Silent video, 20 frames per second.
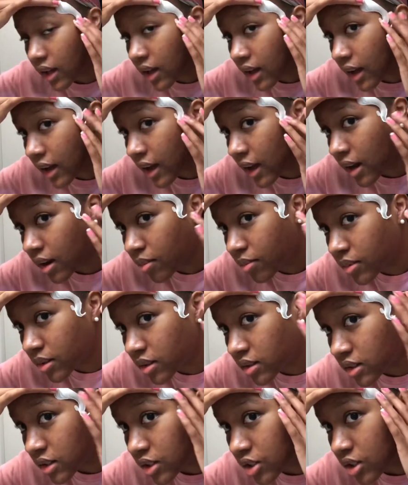I got it
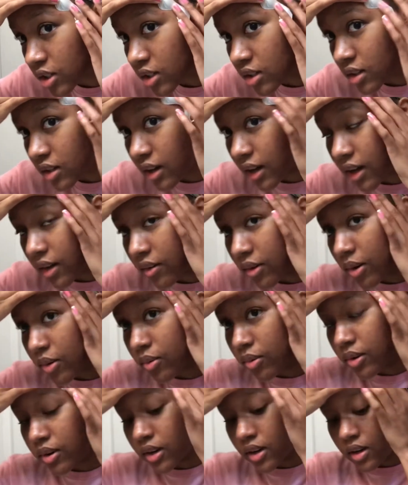positioned how I
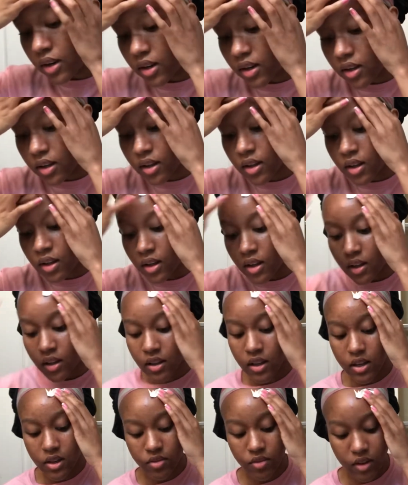wanted it.
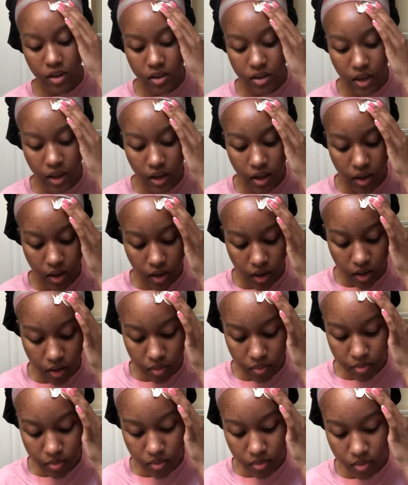This is gonna take up
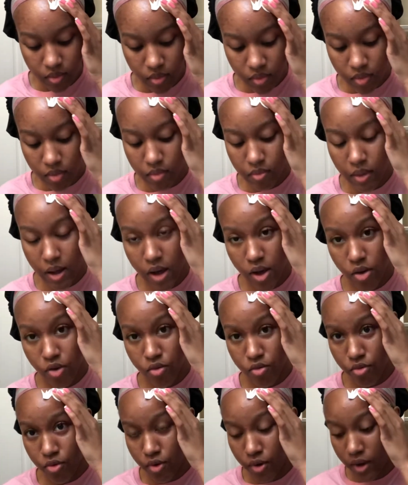my whole
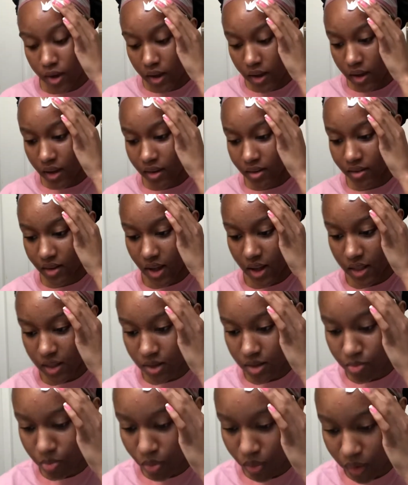forehead at this
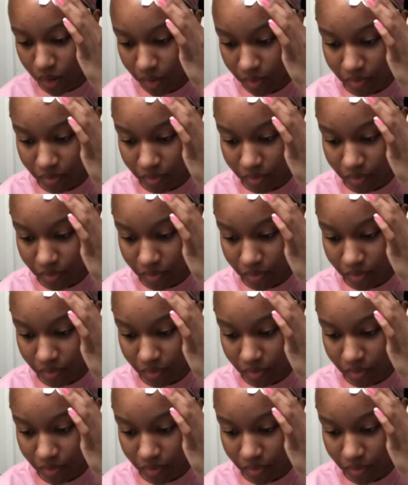point.